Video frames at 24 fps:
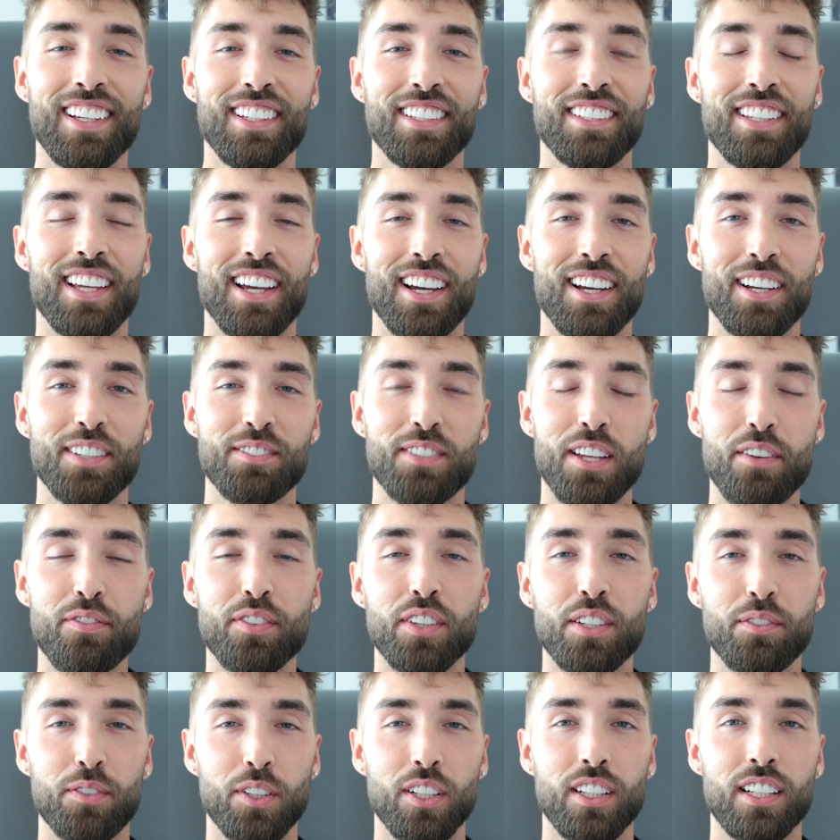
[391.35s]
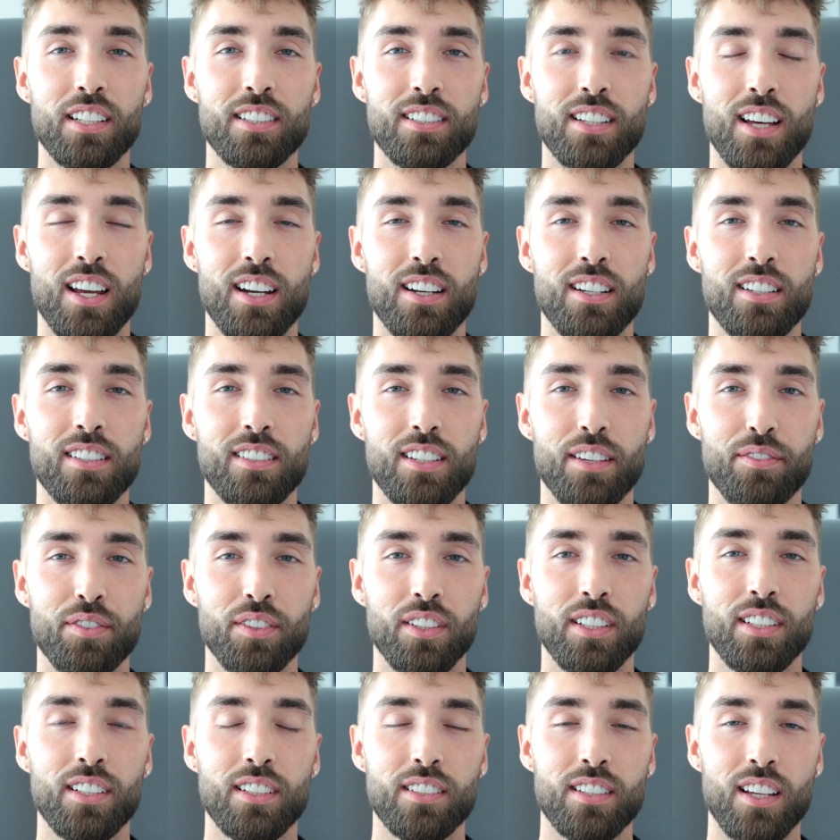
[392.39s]
Yeah, definitely really excited.
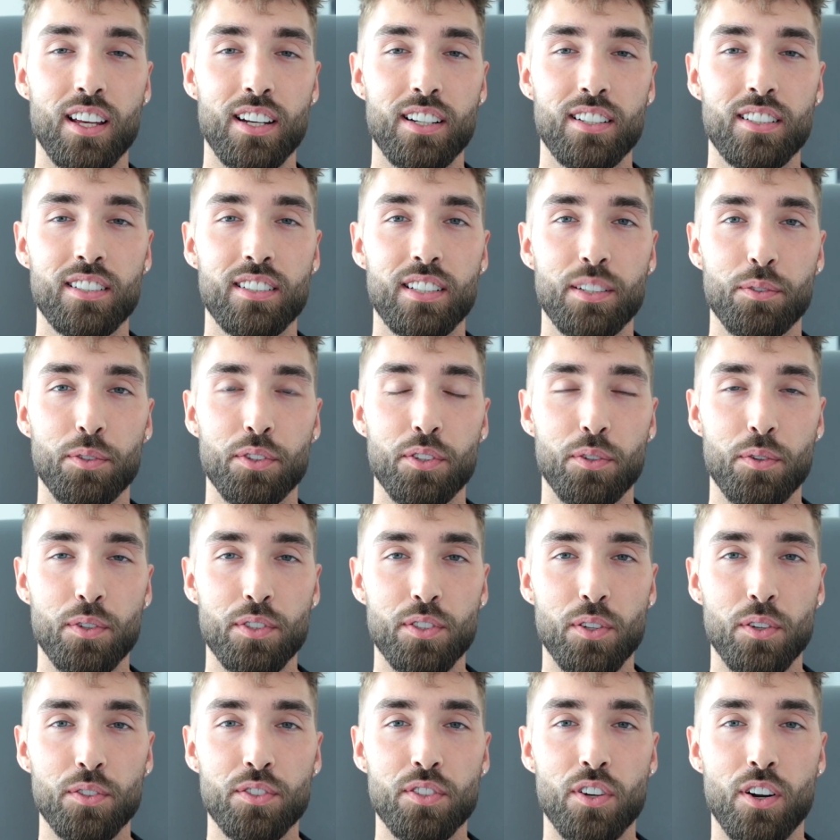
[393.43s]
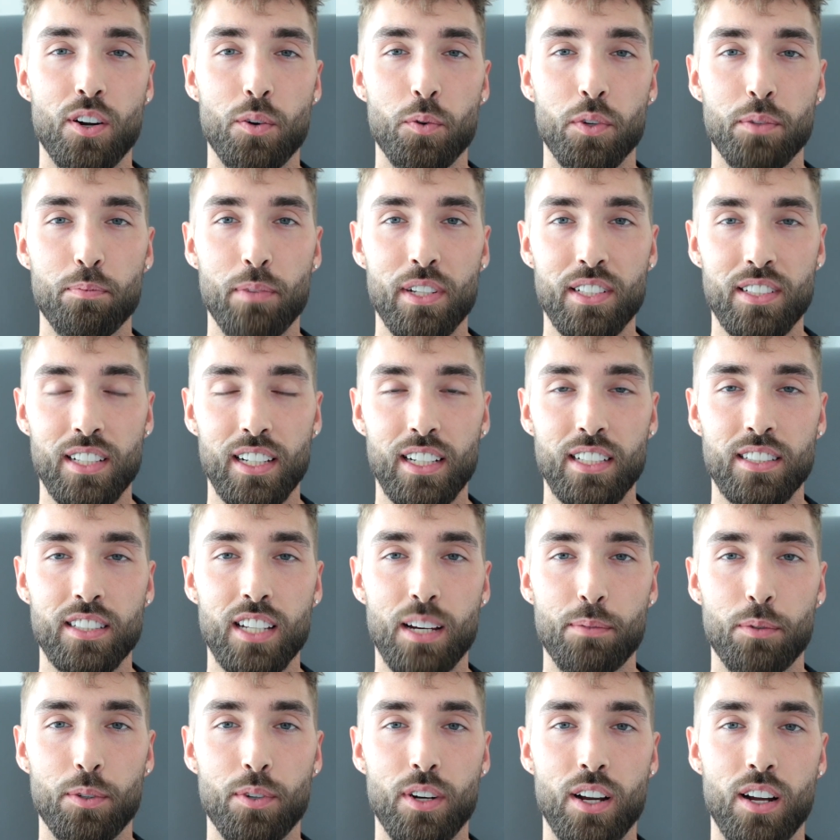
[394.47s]
Definitely excited to see what the results are with my second
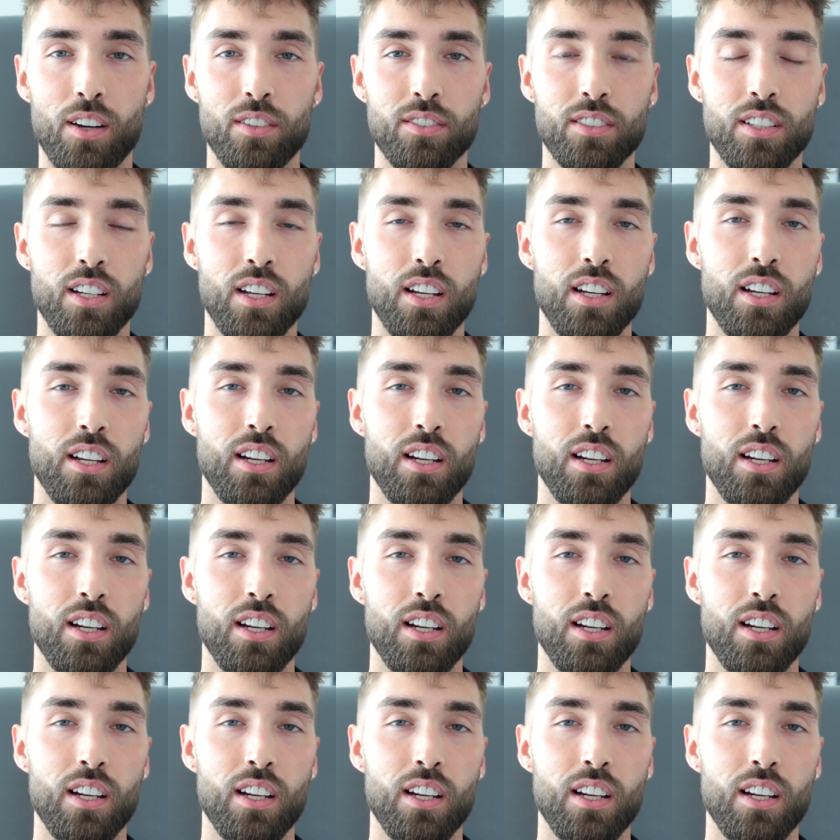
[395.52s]
time around.